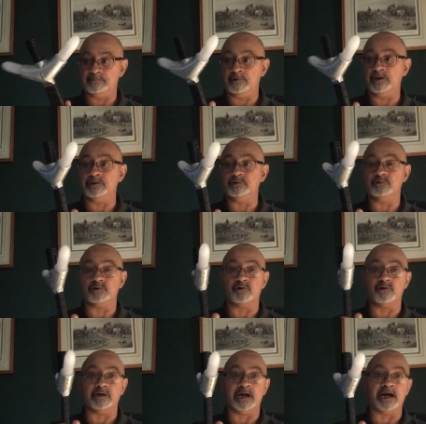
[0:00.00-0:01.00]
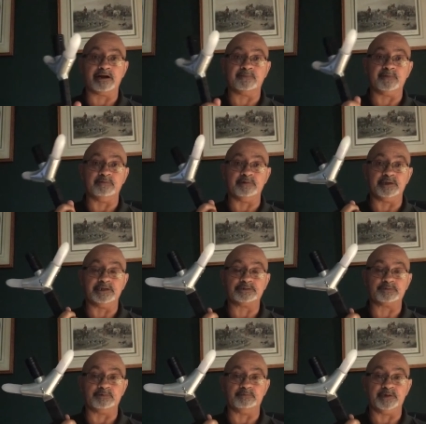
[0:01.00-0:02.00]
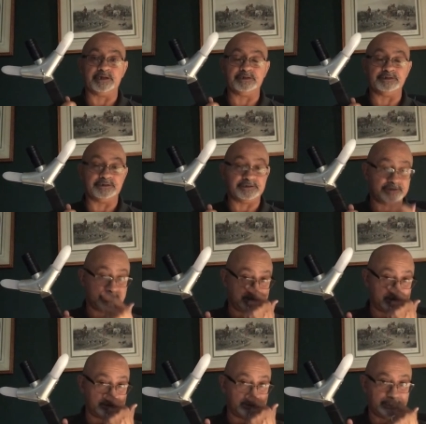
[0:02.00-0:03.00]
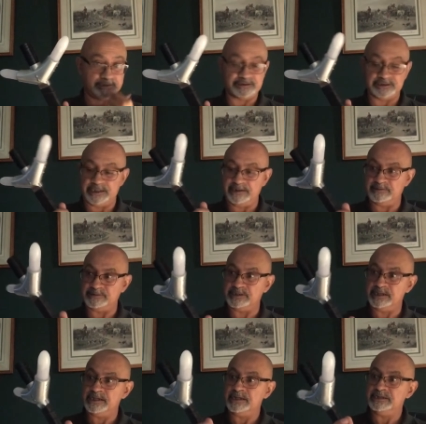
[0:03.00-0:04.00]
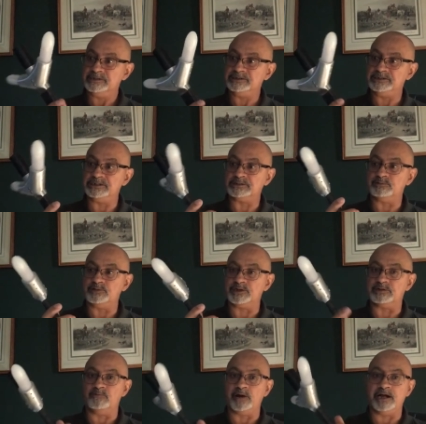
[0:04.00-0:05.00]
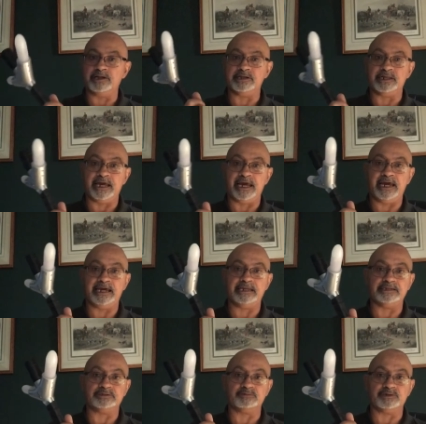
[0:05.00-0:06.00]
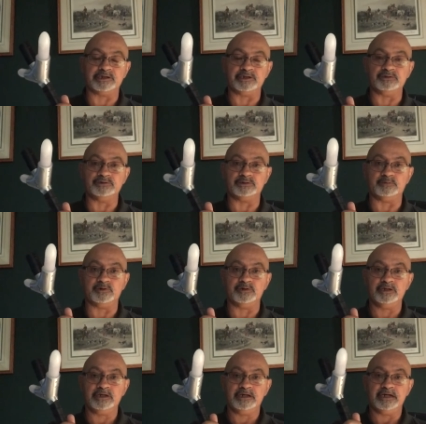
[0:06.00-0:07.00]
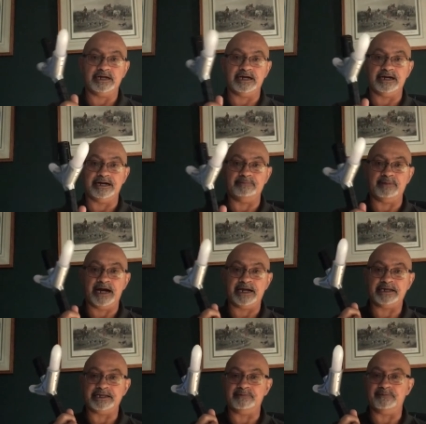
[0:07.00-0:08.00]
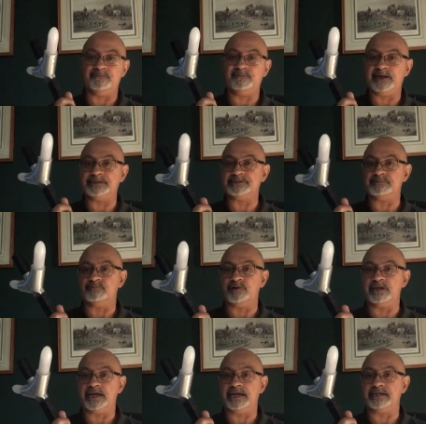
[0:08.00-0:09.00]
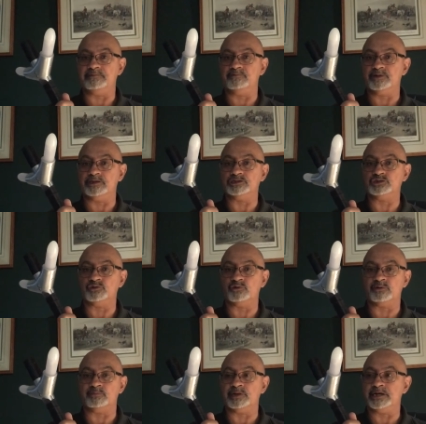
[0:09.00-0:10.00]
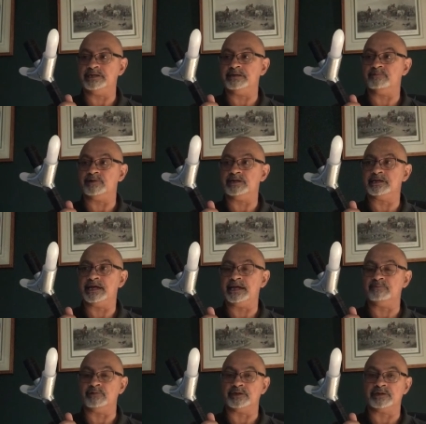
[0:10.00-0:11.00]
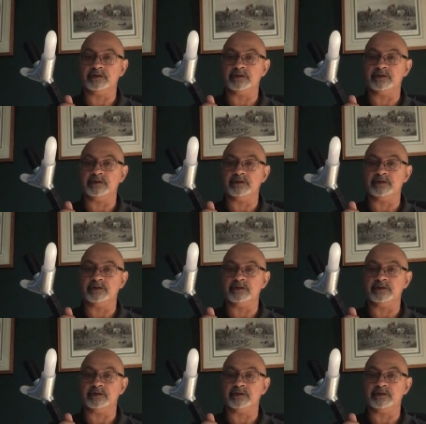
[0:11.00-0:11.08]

going to do a choreography with this one because it sits really well in the hand. It's really usable. I can even fence it one-handed with a shorter blade than what it came with.